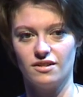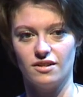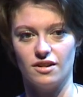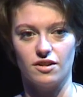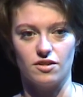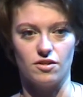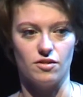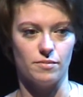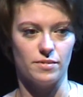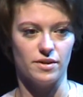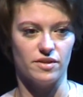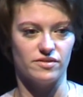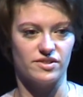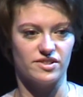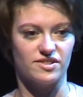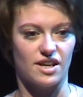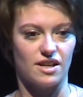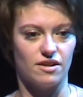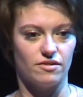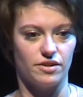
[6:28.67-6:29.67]
I got a bit of a
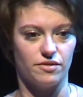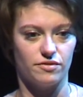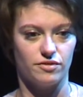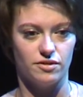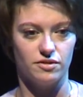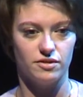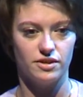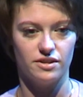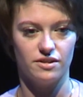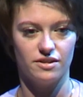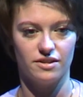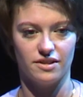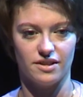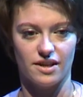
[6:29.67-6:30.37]
salary for it,